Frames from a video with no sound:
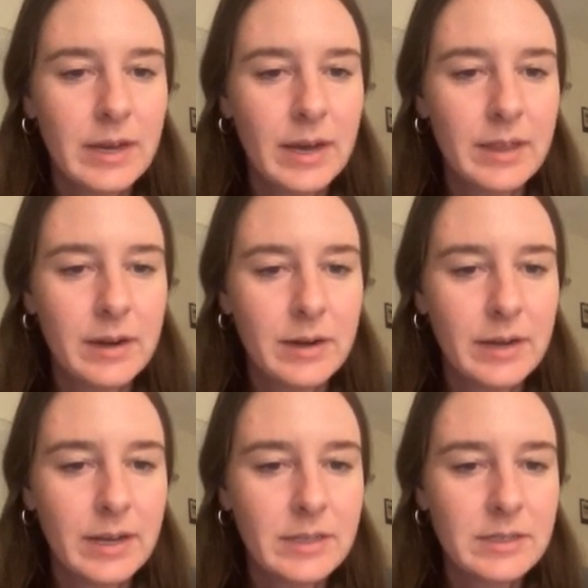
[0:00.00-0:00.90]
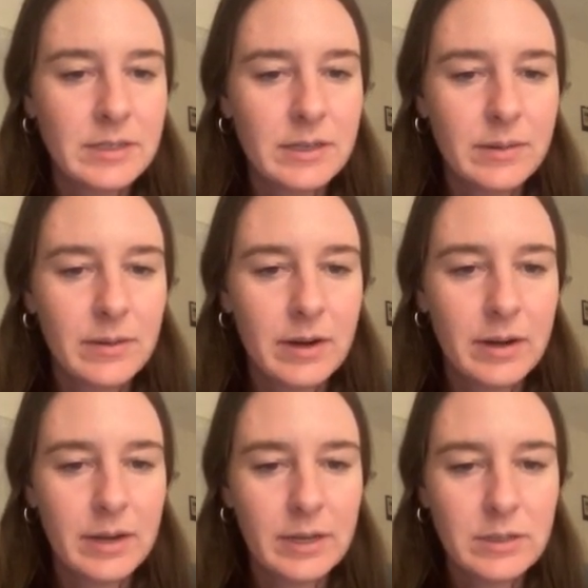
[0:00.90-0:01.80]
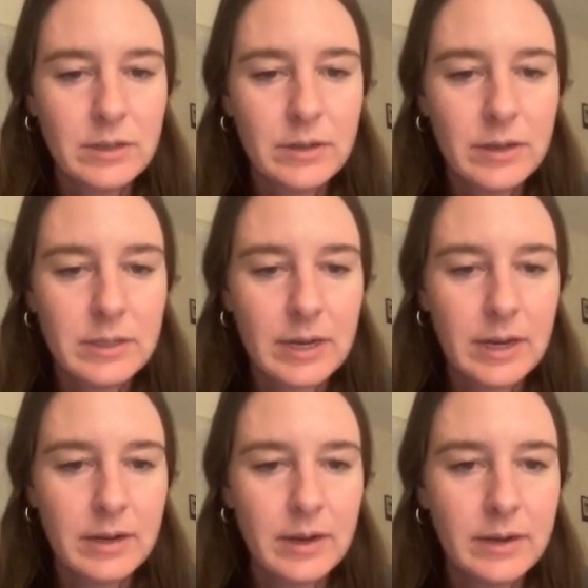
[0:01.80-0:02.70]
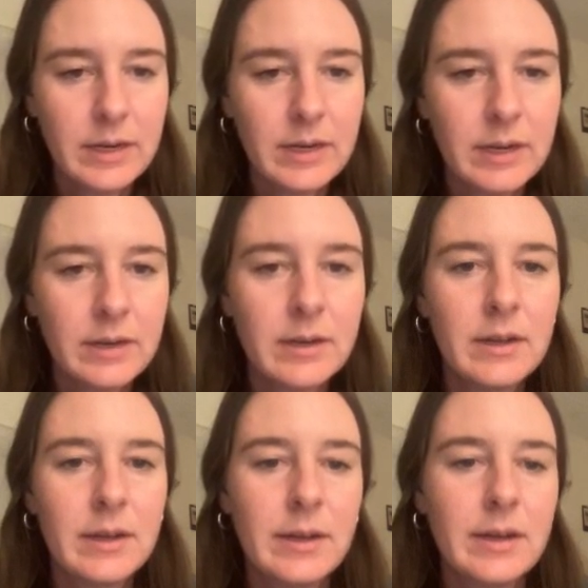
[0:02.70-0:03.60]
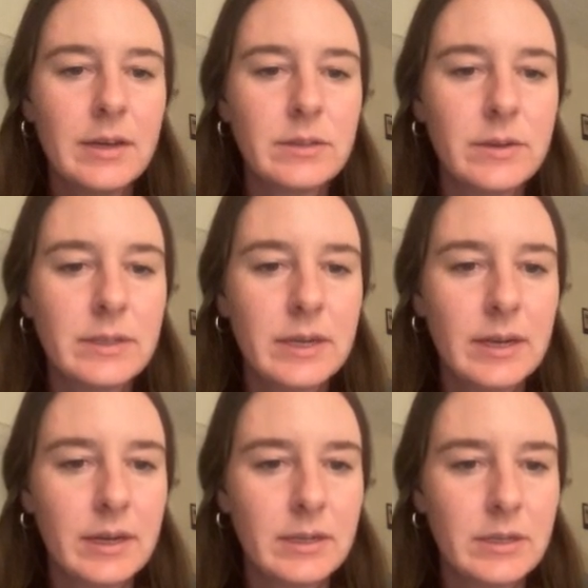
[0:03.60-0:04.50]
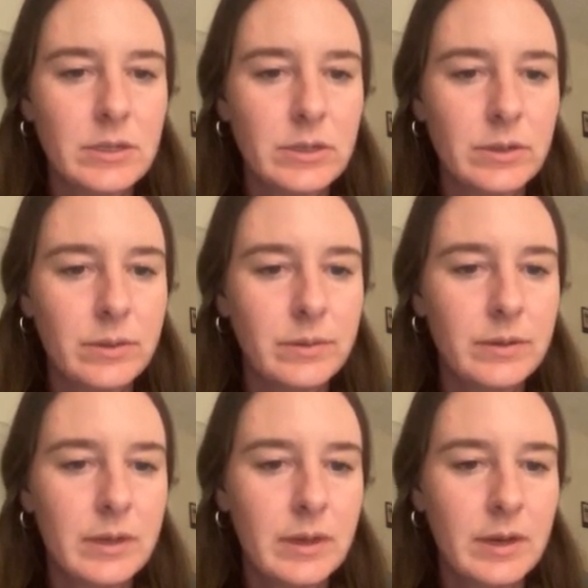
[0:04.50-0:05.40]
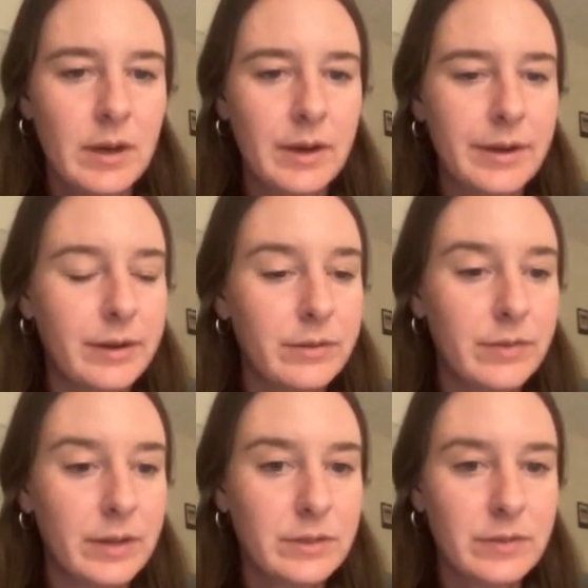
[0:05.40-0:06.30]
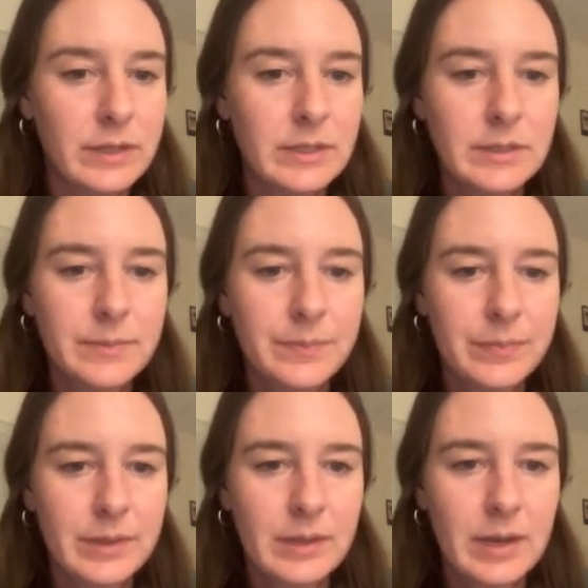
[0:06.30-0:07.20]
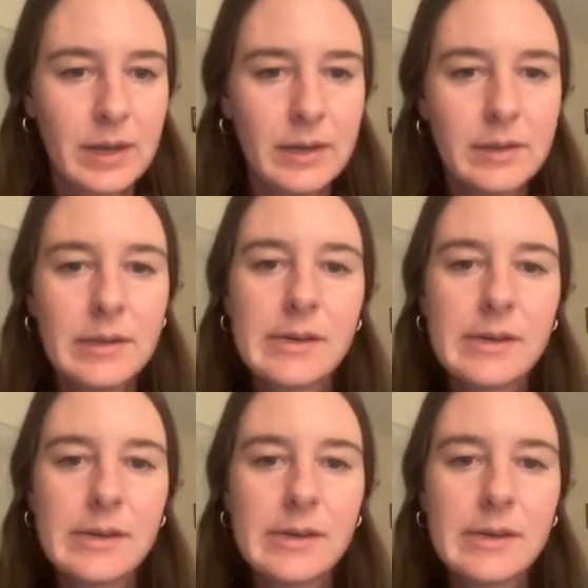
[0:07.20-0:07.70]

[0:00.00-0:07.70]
And then our next nucleotide down here is always connected to our phosphorus. Okay.